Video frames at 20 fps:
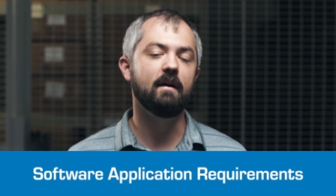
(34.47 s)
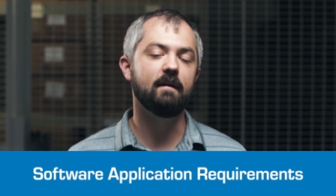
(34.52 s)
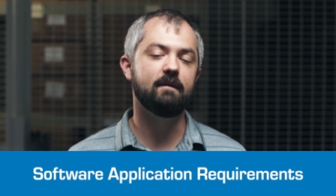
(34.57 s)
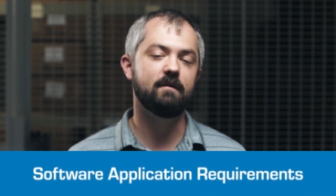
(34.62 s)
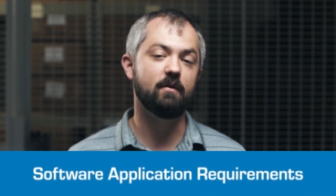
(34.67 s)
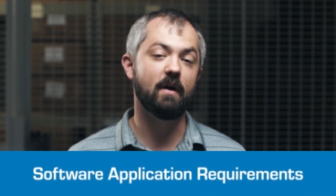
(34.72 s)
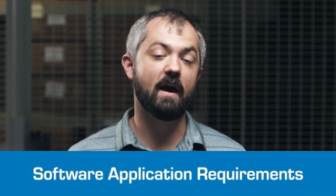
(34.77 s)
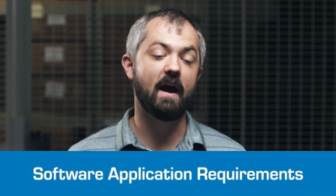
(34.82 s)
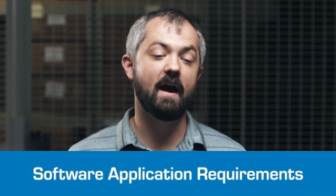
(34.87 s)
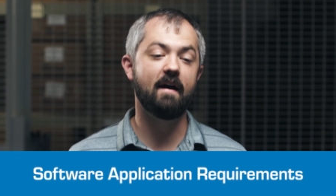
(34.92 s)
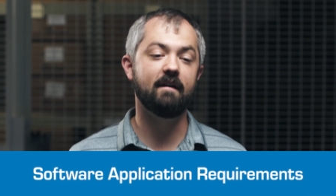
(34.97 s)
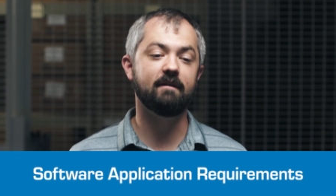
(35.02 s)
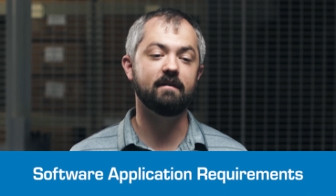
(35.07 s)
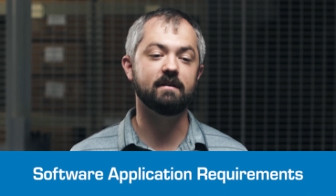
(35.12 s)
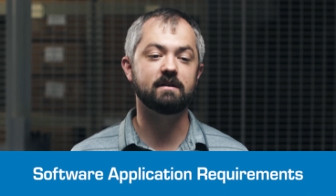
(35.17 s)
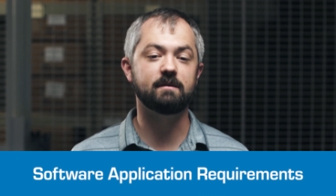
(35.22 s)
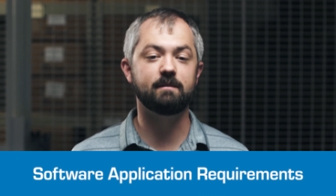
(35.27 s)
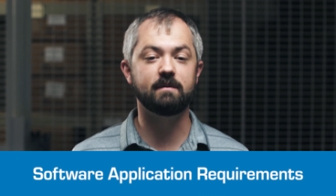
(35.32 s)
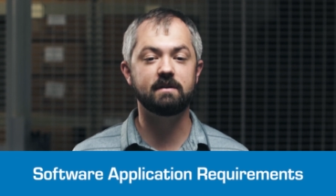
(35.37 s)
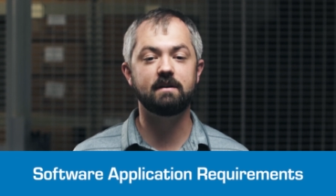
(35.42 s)
If you have
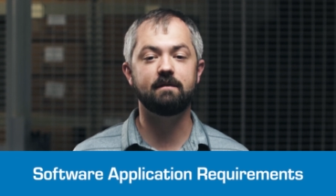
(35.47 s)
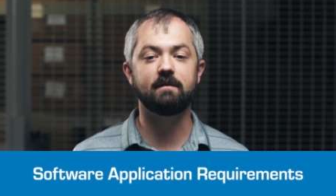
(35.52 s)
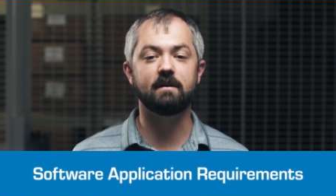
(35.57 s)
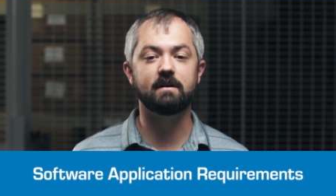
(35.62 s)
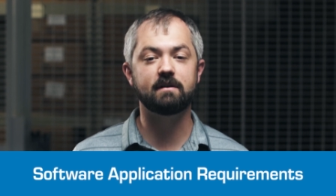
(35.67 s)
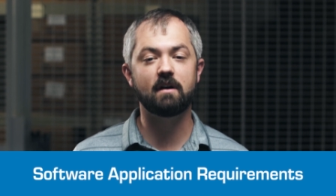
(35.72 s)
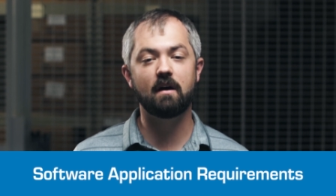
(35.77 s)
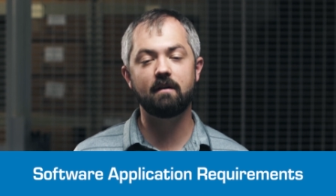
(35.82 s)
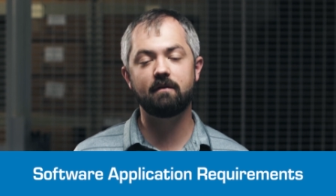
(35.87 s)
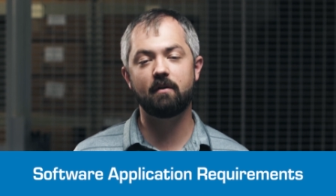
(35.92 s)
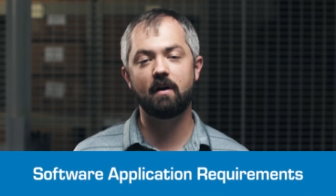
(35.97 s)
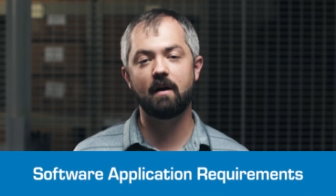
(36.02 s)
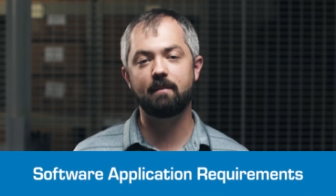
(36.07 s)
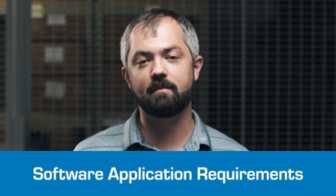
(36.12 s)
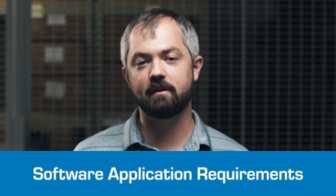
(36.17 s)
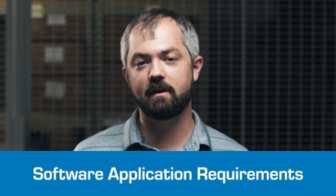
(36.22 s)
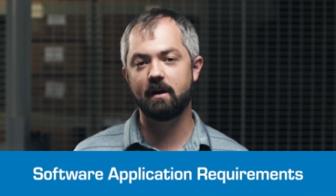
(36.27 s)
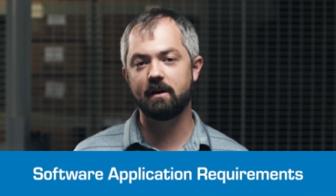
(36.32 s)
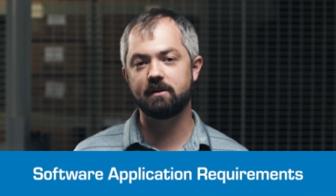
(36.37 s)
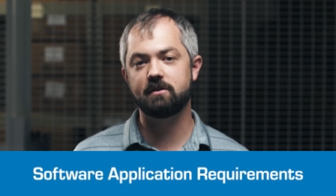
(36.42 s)
a specific software
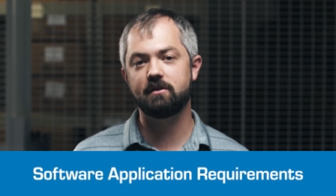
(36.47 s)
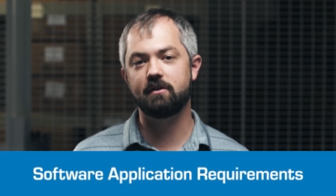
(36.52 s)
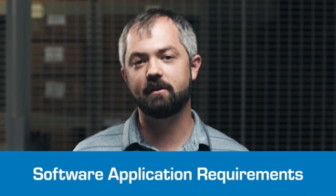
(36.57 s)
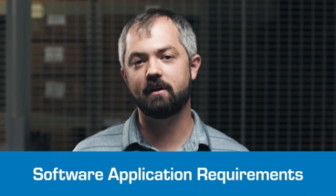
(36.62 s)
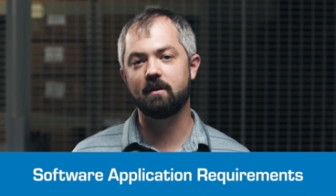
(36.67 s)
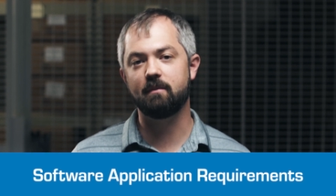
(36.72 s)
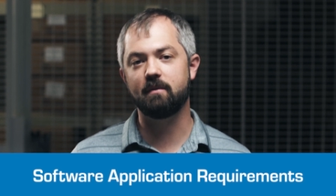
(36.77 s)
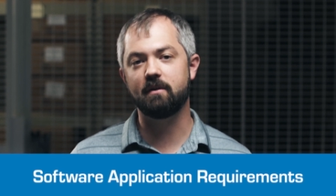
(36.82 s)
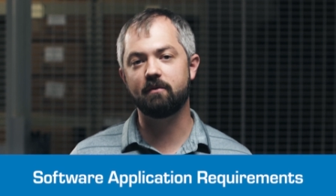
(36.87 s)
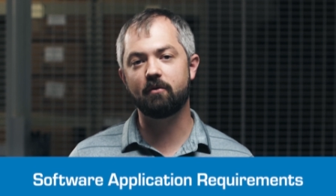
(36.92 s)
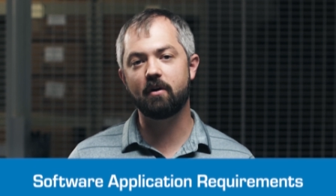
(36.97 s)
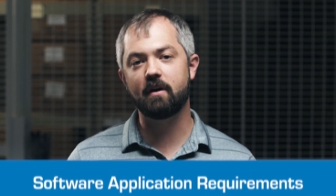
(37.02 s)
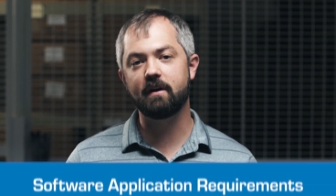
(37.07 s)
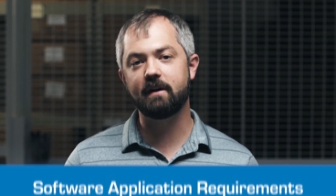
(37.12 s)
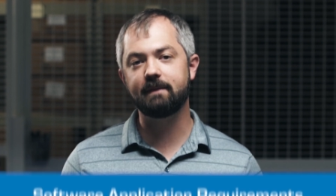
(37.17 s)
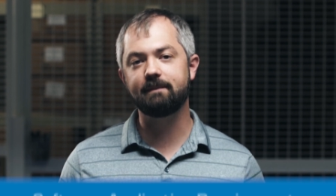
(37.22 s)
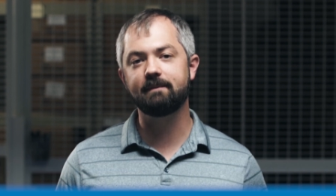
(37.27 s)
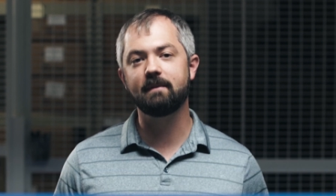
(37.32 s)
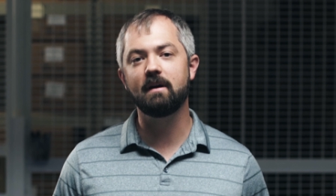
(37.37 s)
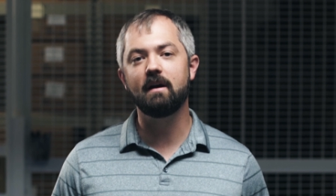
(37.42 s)
application you're going to be
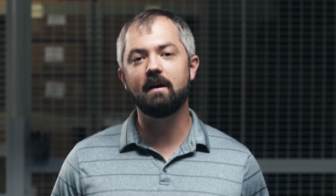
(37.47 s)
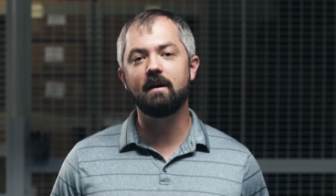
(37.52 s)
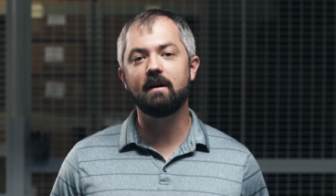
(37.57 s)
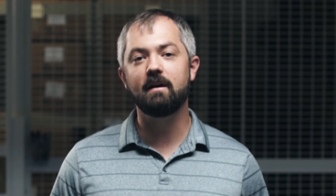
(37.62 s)
running,